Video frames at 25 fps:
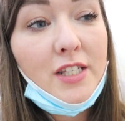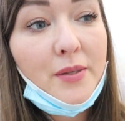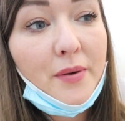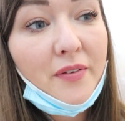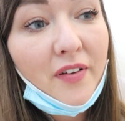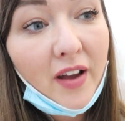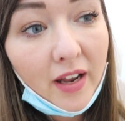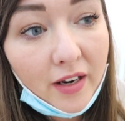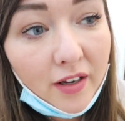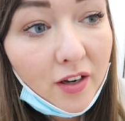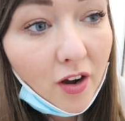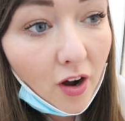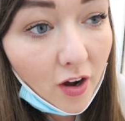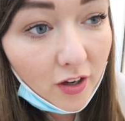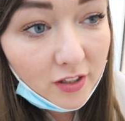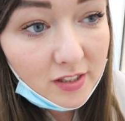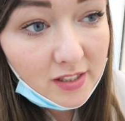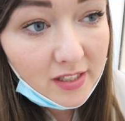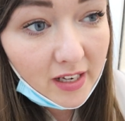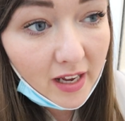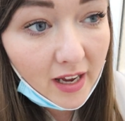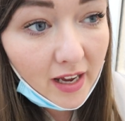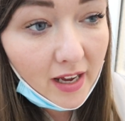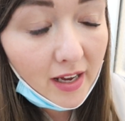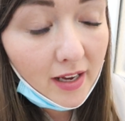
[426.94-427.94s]
So we've had a
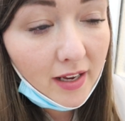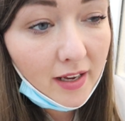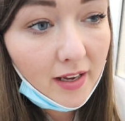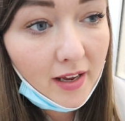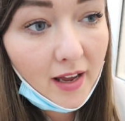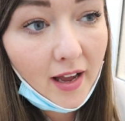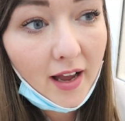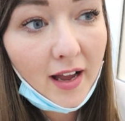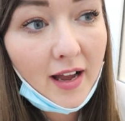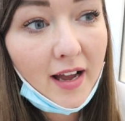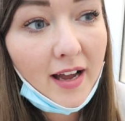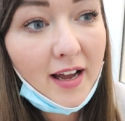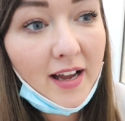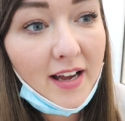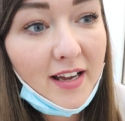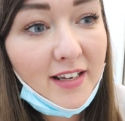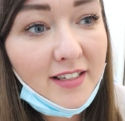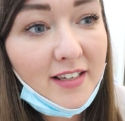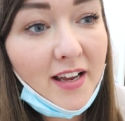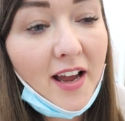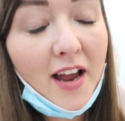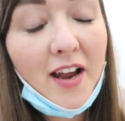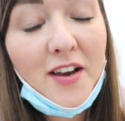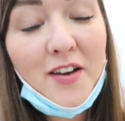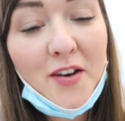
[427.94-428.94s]
Costa,
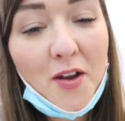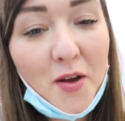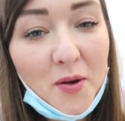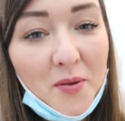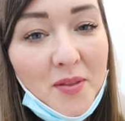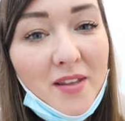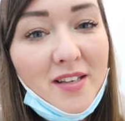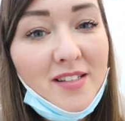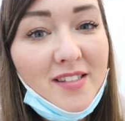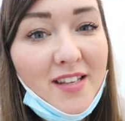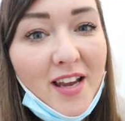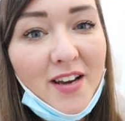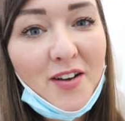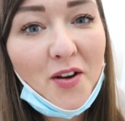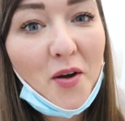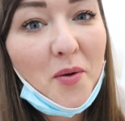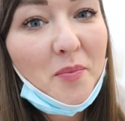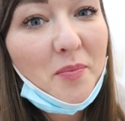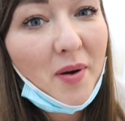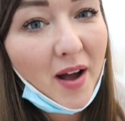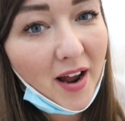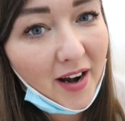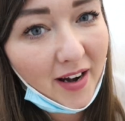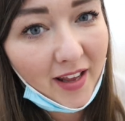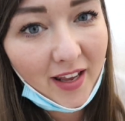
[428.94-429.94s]
and I know they say
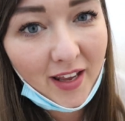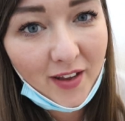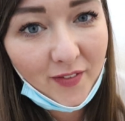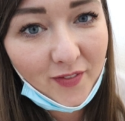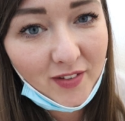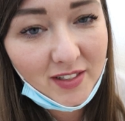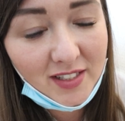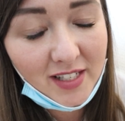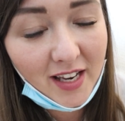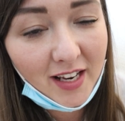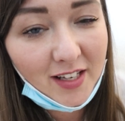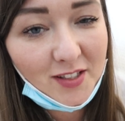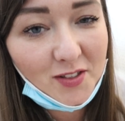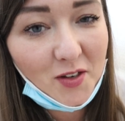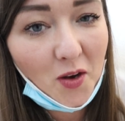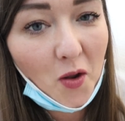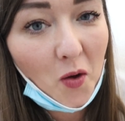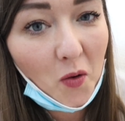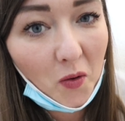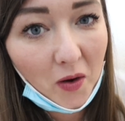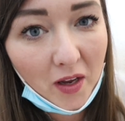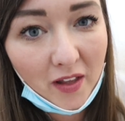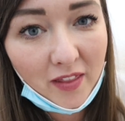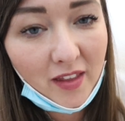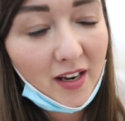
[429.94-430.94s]
don't panic if it takes
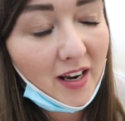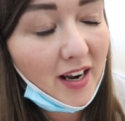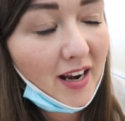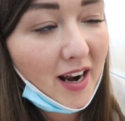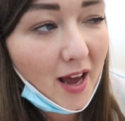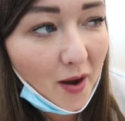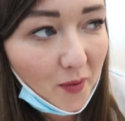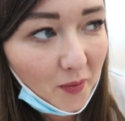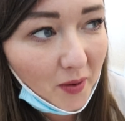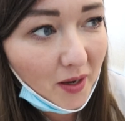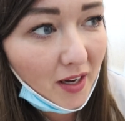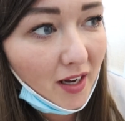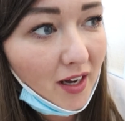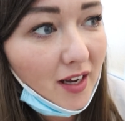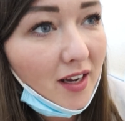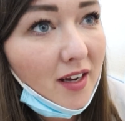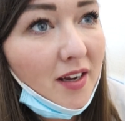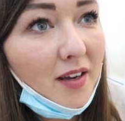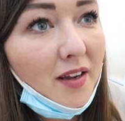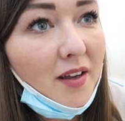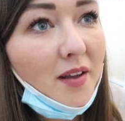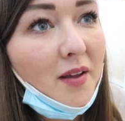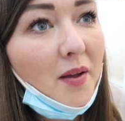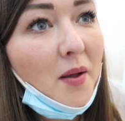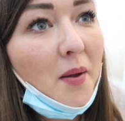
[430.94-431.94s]
longer than an hour,
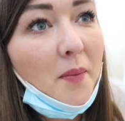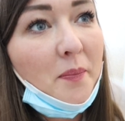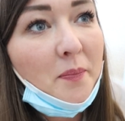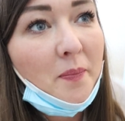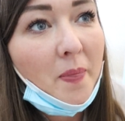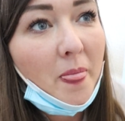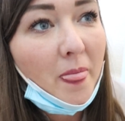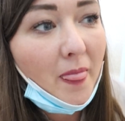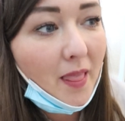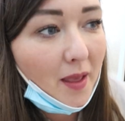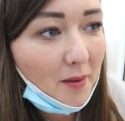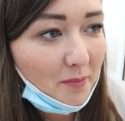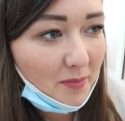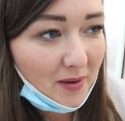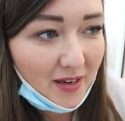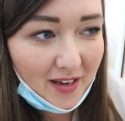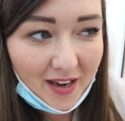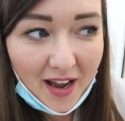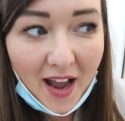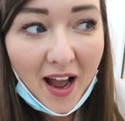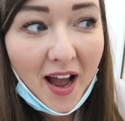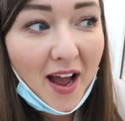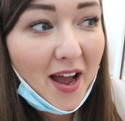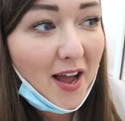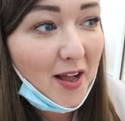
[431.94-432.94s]
but you
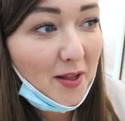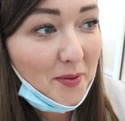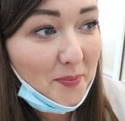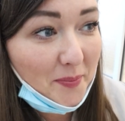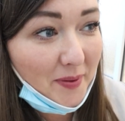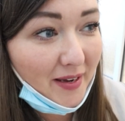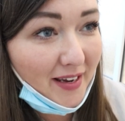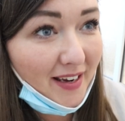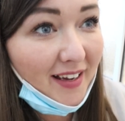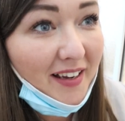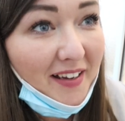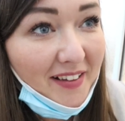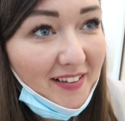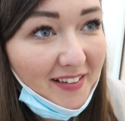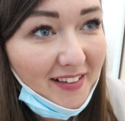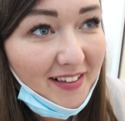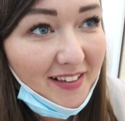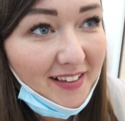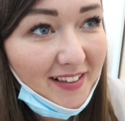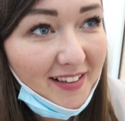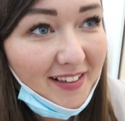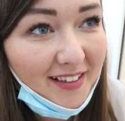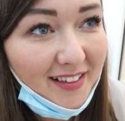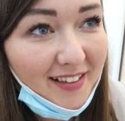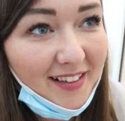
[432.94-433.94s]
can't help it.
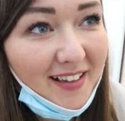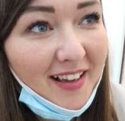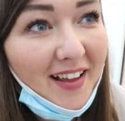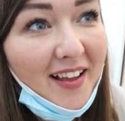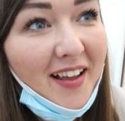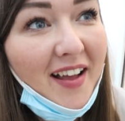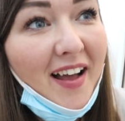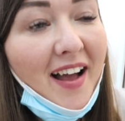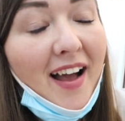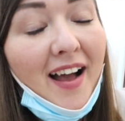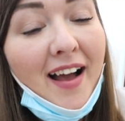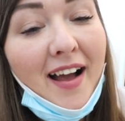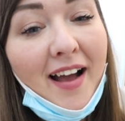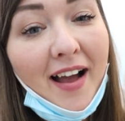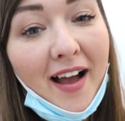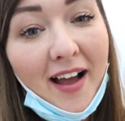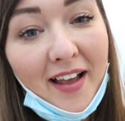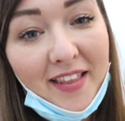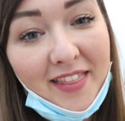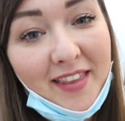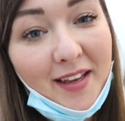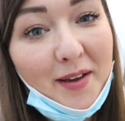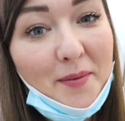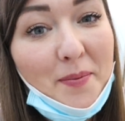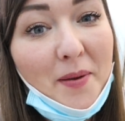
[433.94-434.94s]

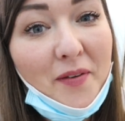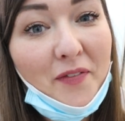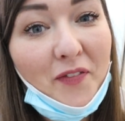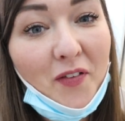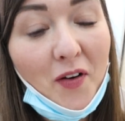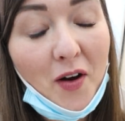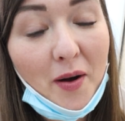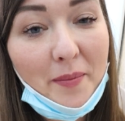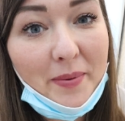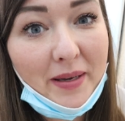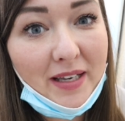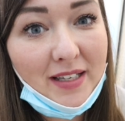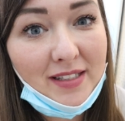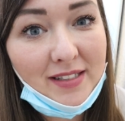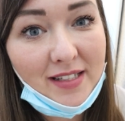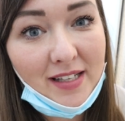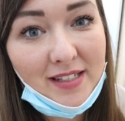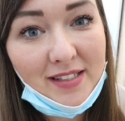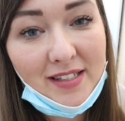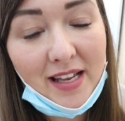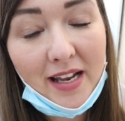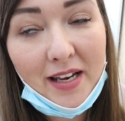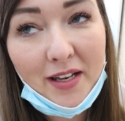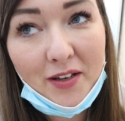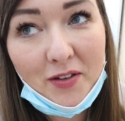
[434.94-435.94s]
I think before, because
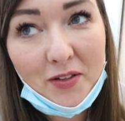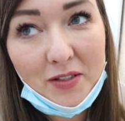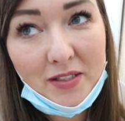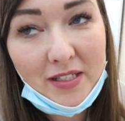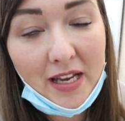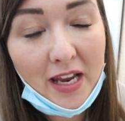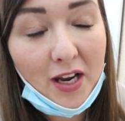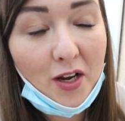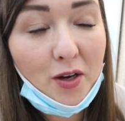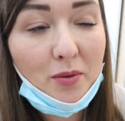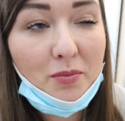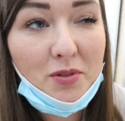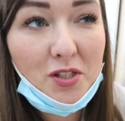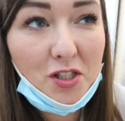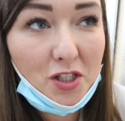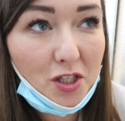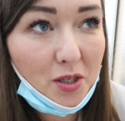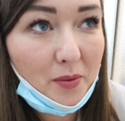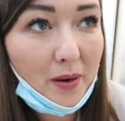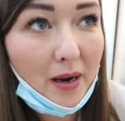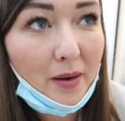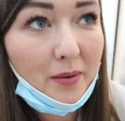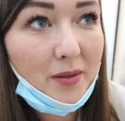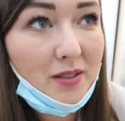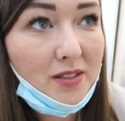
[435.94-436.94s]
they said it could take up to
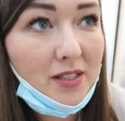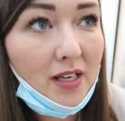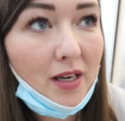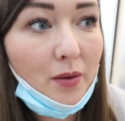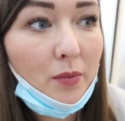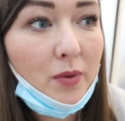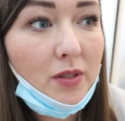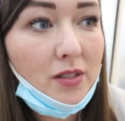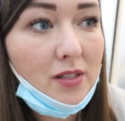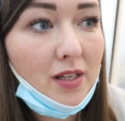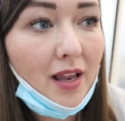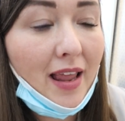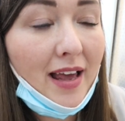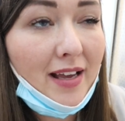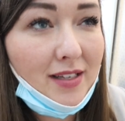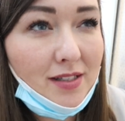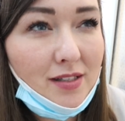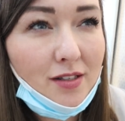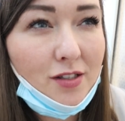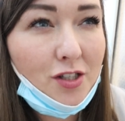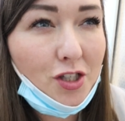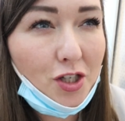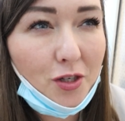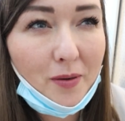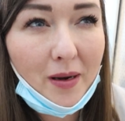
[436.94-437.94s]
2 hours, and it was
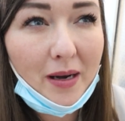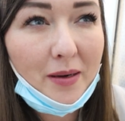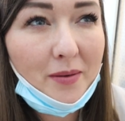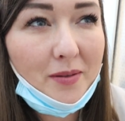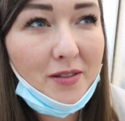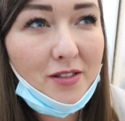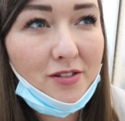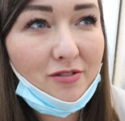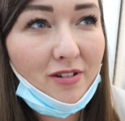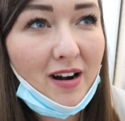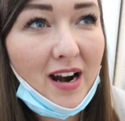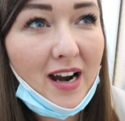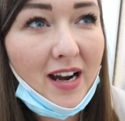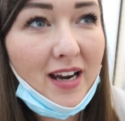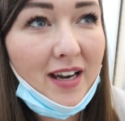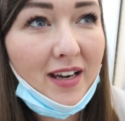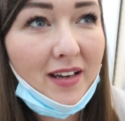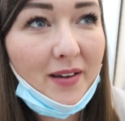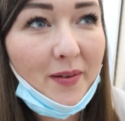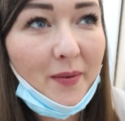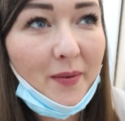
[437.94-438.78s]
less than 2 hours, right?